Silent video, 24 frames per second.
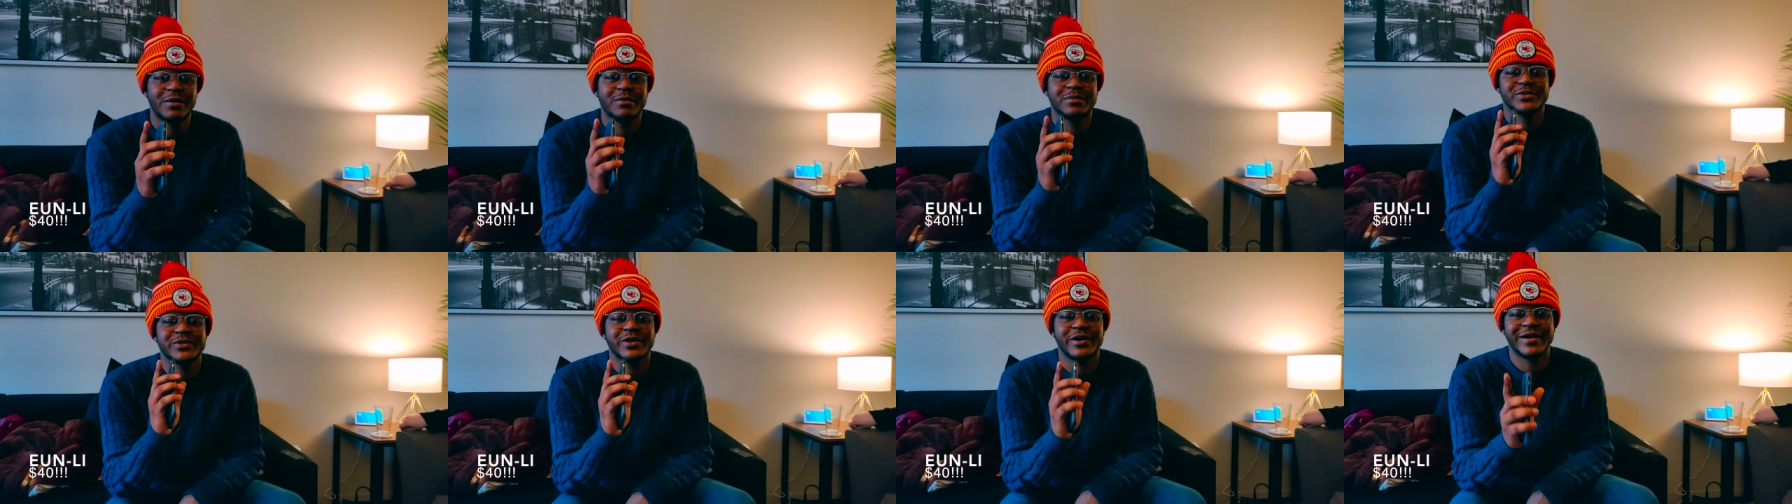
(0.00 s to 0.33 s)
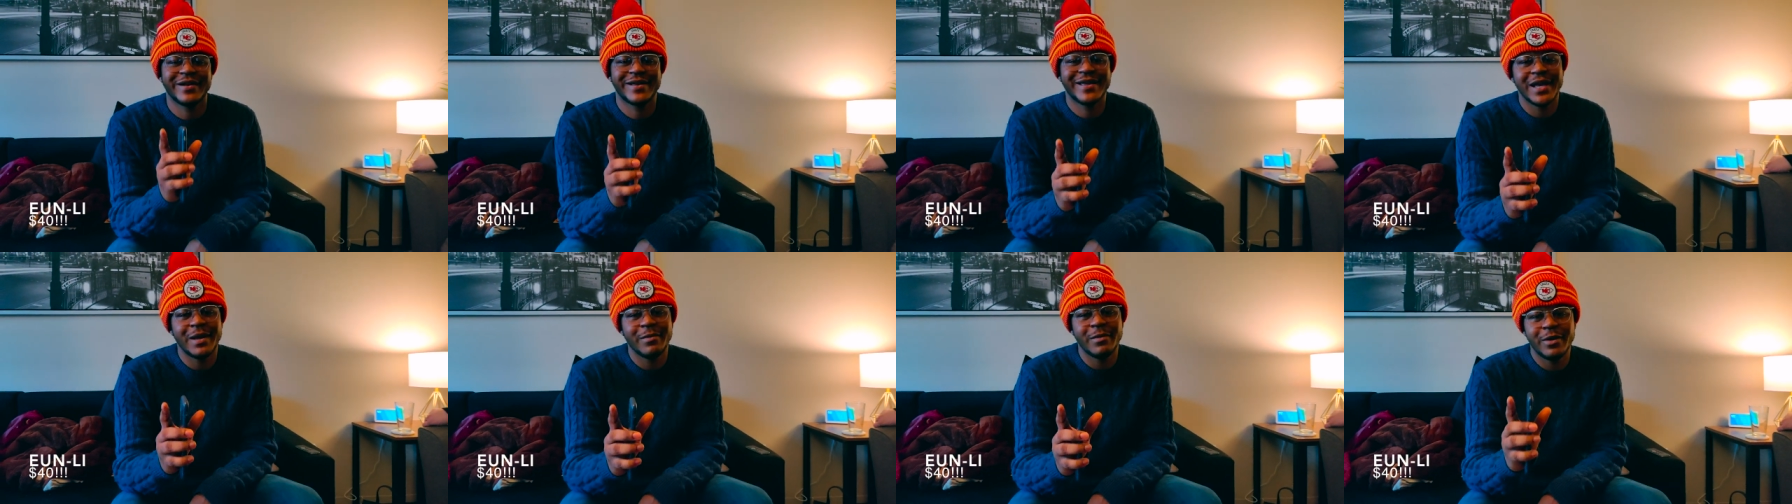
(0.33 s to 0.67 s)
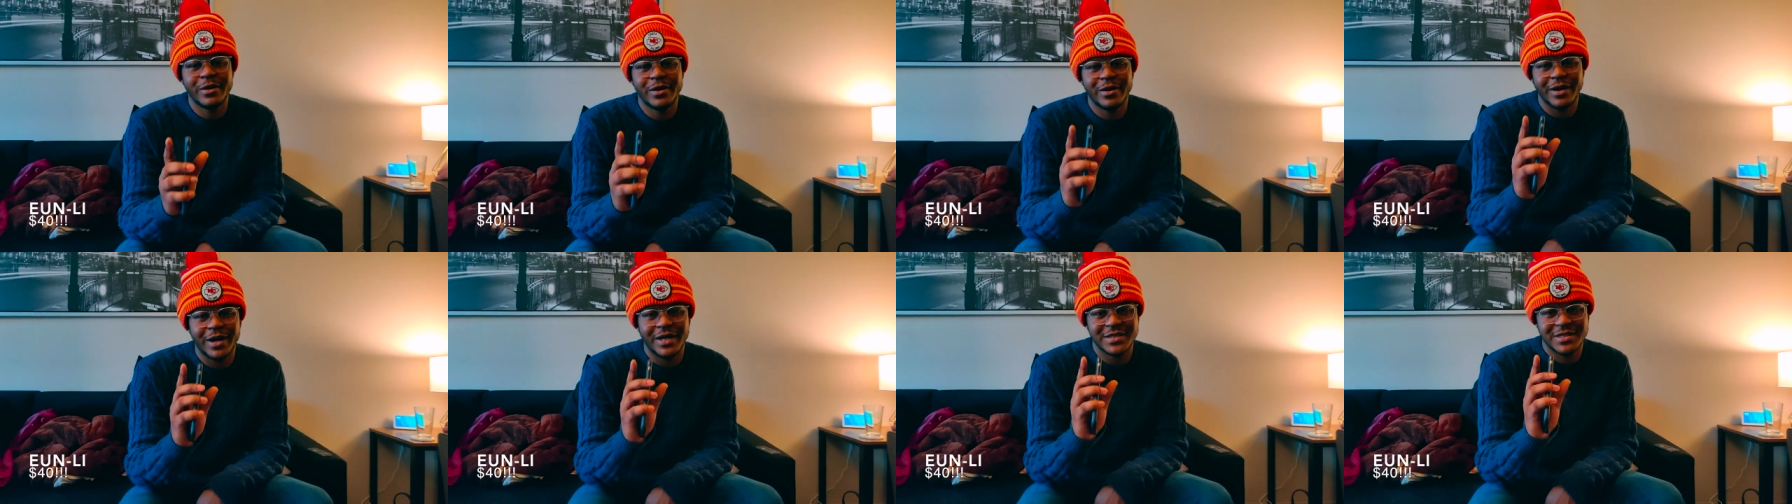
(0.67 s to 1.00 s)
I'm sorry, Cam, you
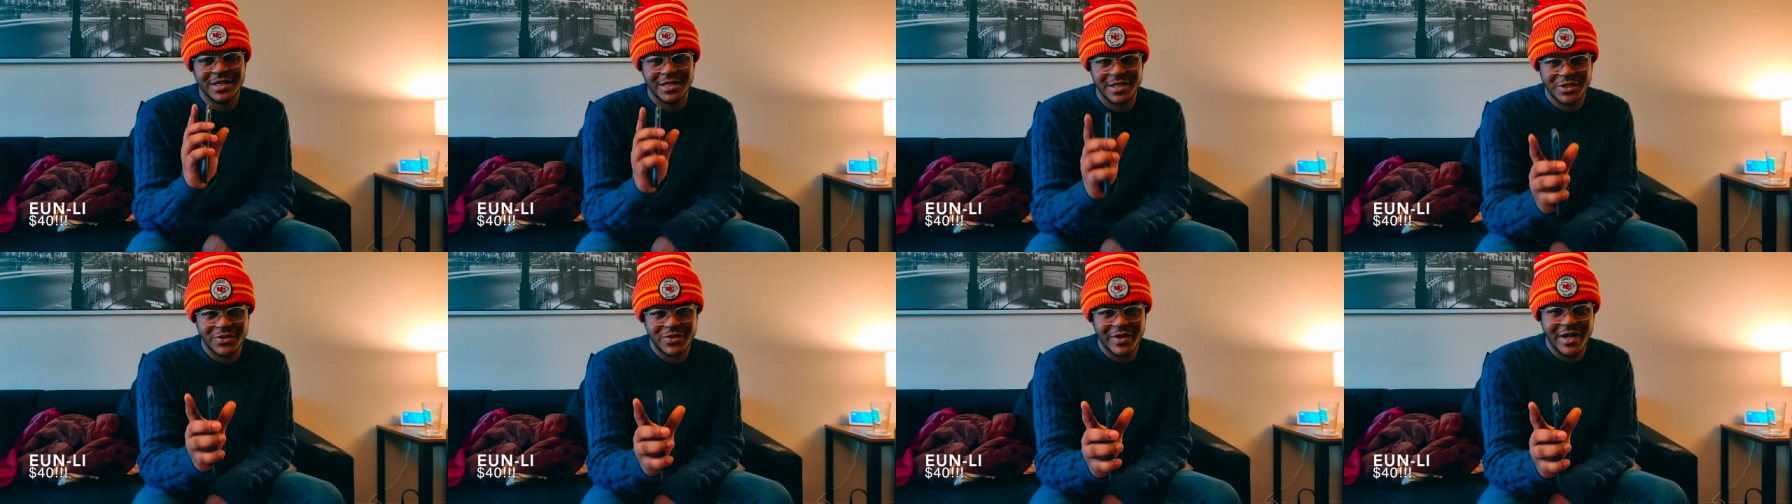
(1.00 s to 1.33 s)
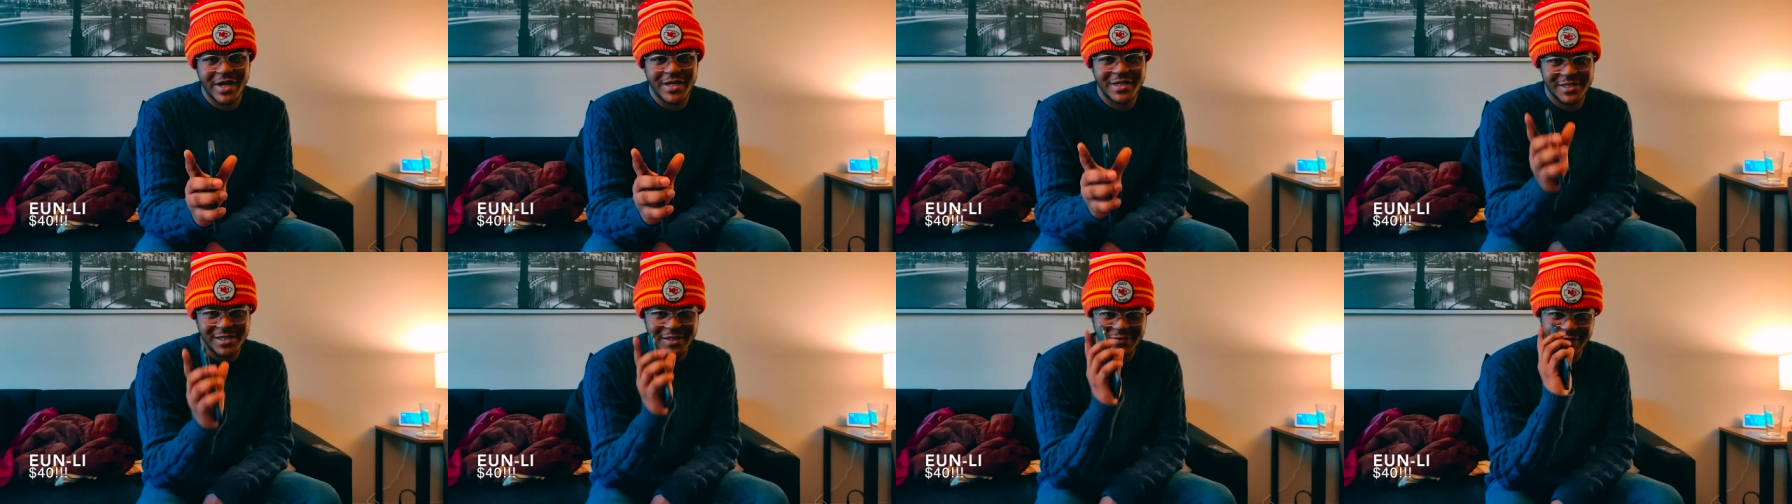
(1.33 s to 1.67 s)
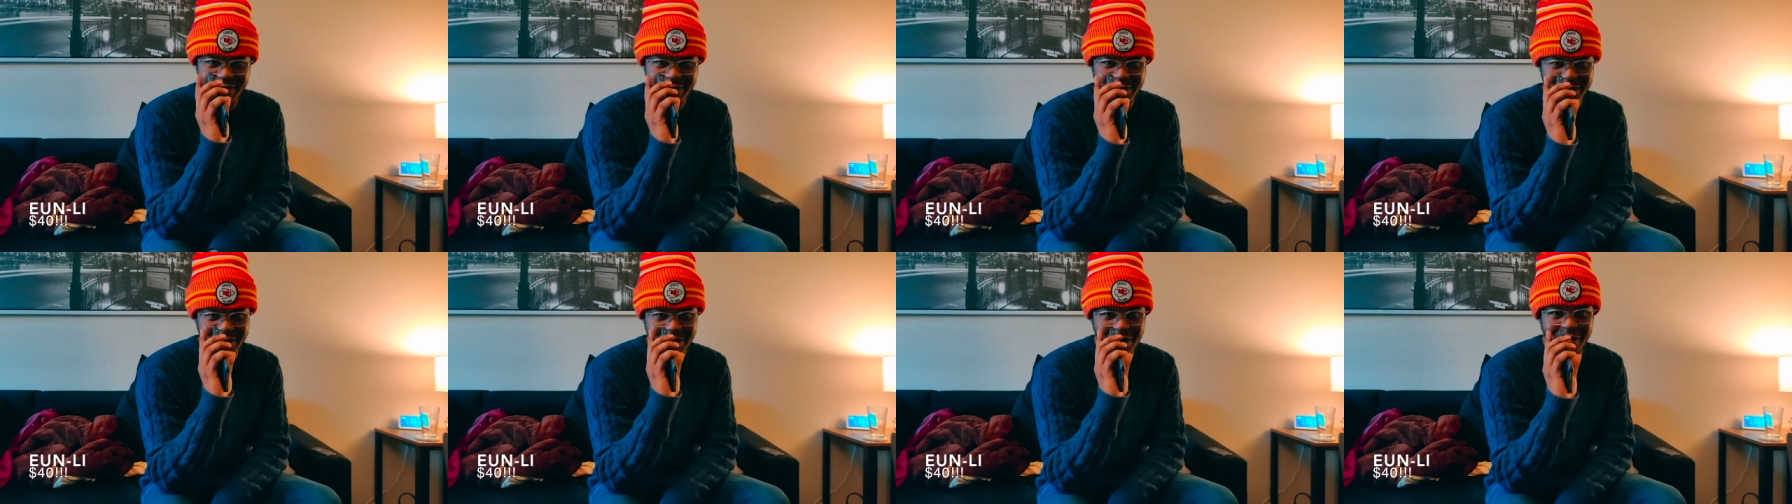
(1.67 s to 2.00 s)
don't actually have to try this because
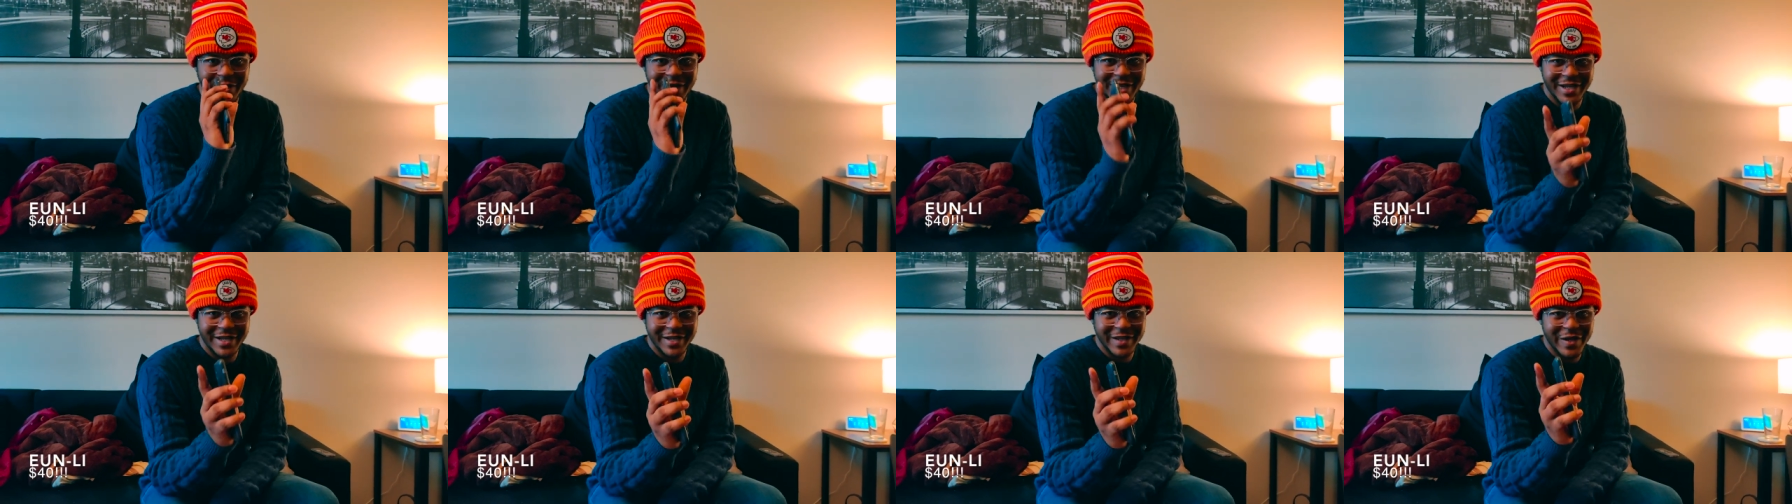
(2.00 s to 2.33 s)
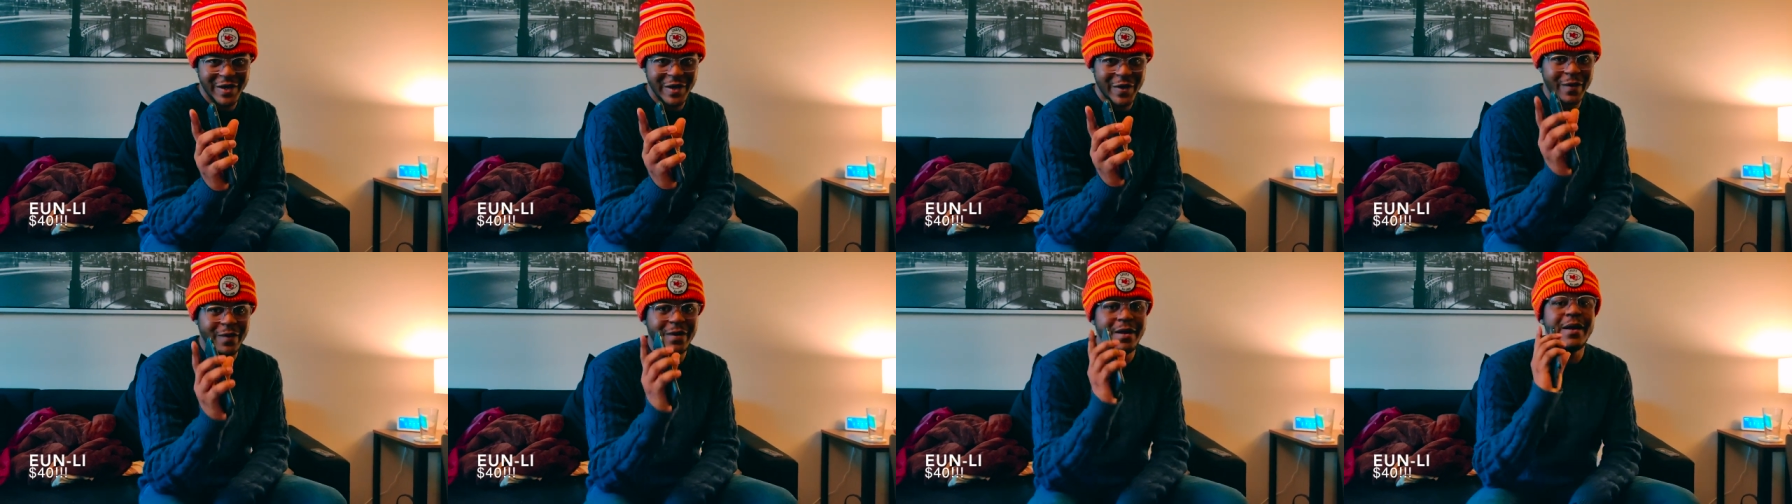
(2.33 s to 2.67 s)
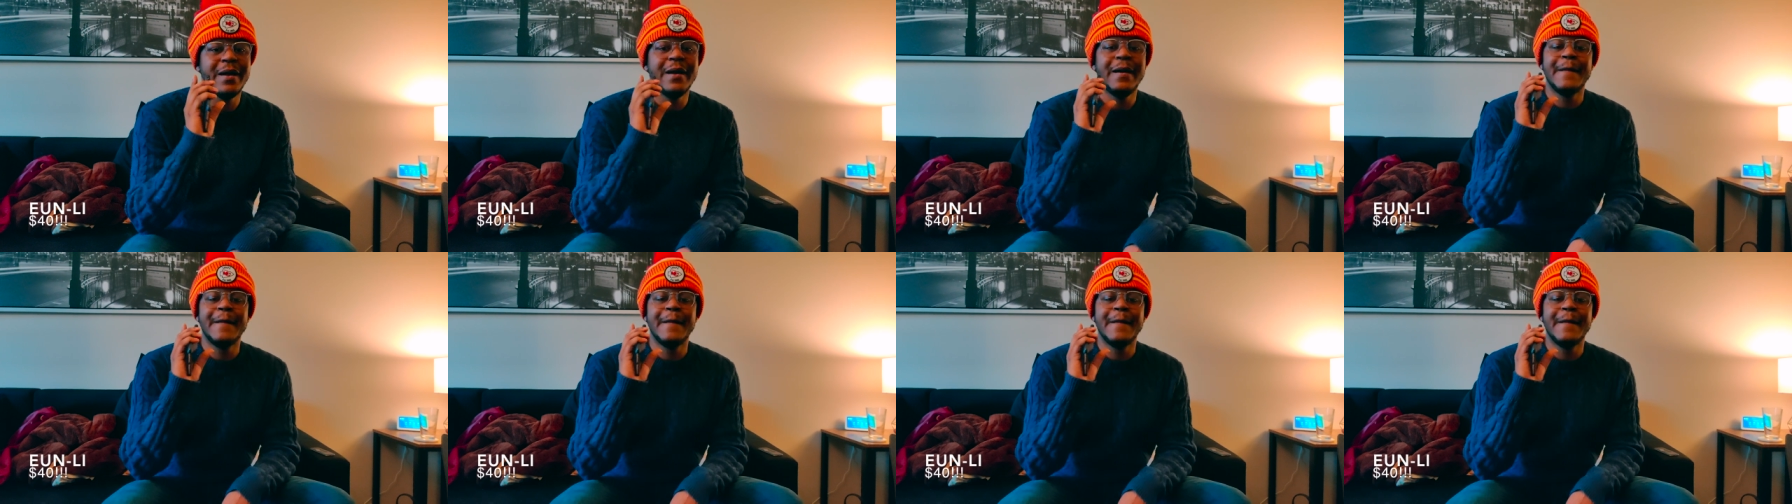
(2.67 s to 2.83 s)
this video already getting long.